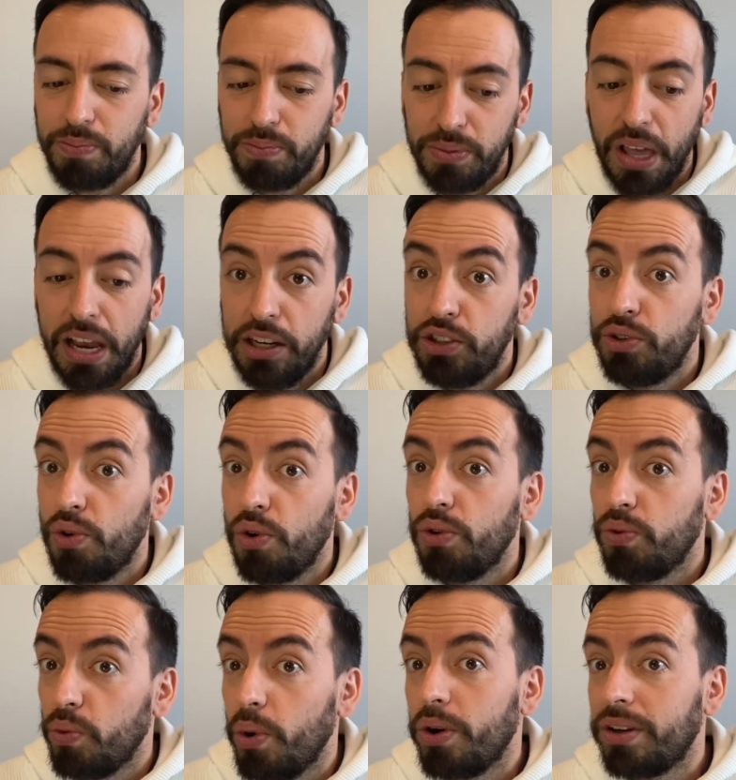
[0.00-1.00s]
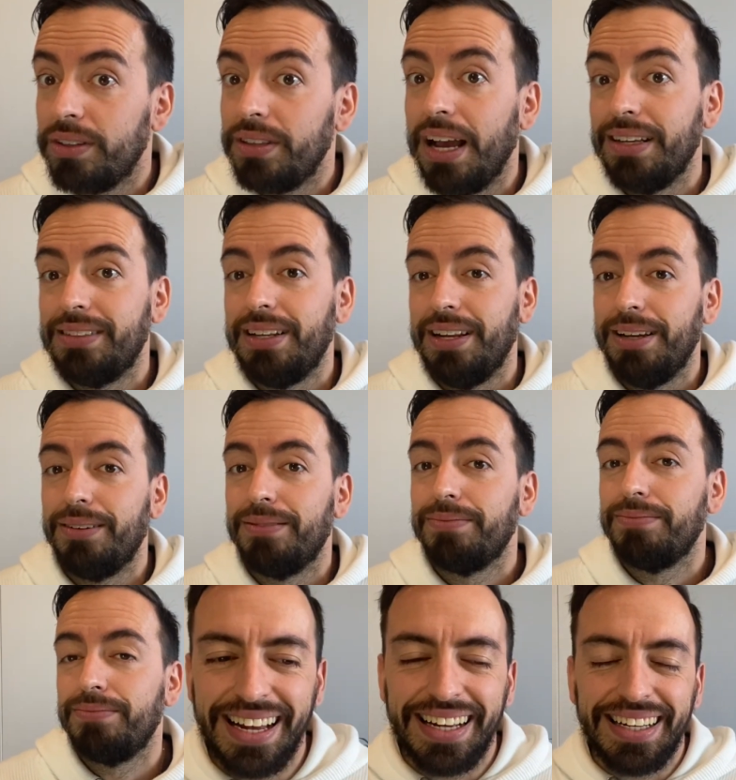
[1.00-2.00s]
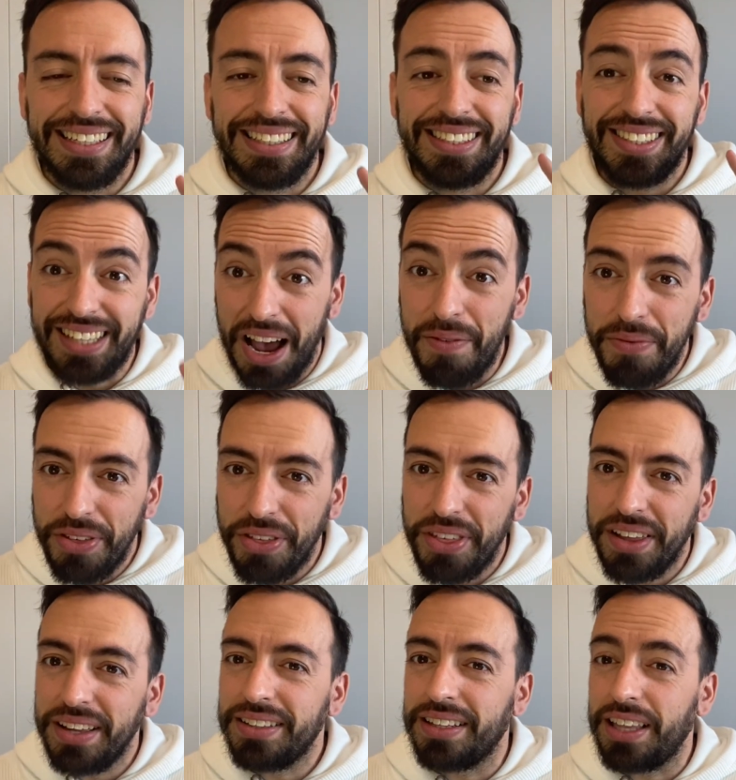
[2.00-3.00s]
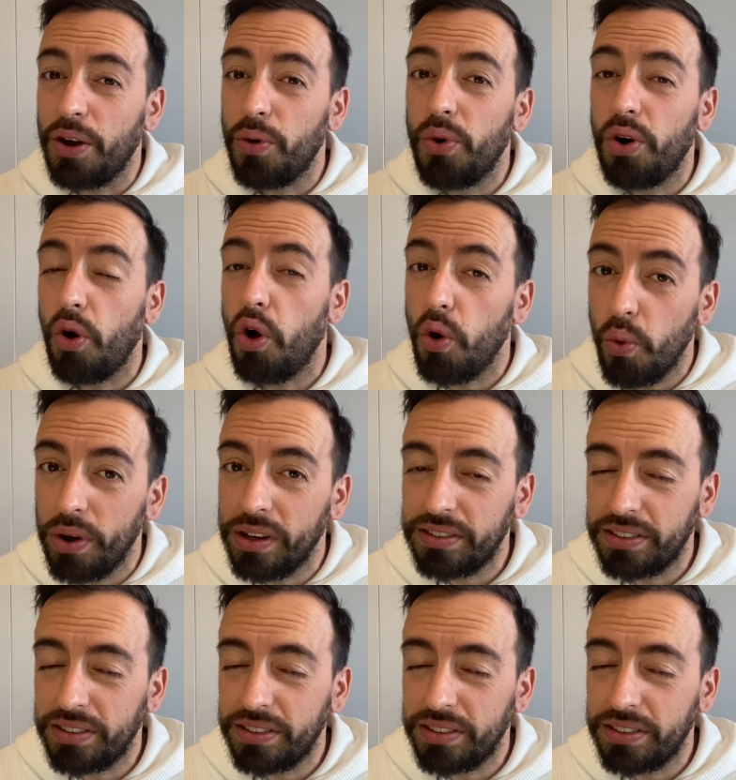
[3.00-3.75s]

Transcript: they should work nicely. Something that I will always